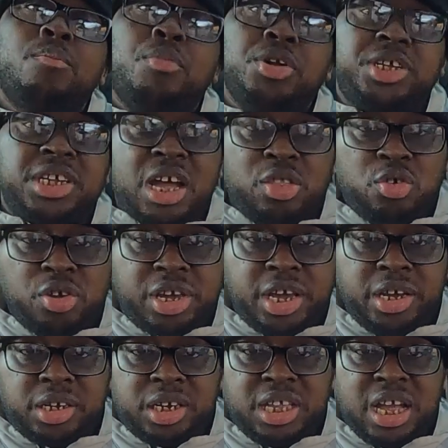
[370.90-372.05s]
But in our own
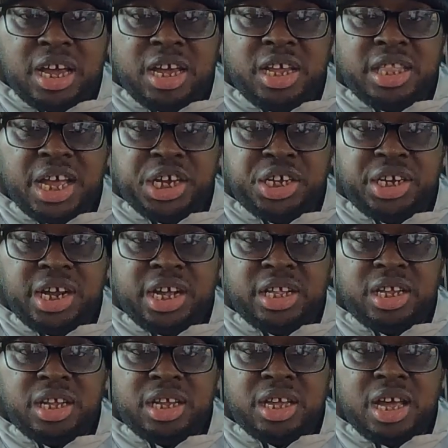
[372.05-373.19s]
case, in our in
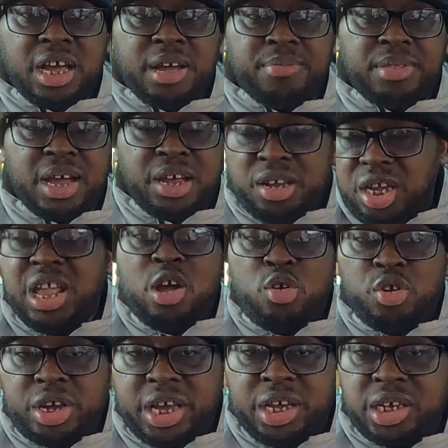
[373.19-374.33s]
Nigerian in, um, in our
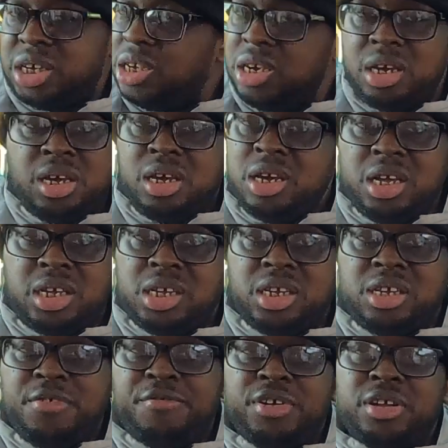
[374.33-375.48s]
own case, it
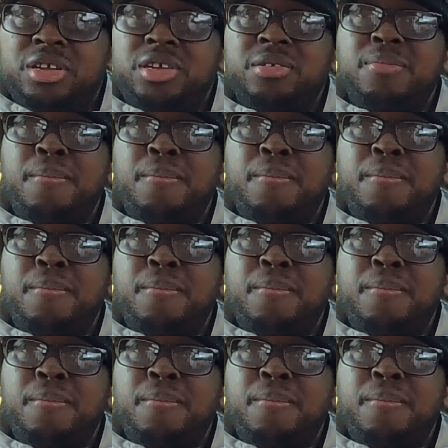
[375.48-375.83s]
is different.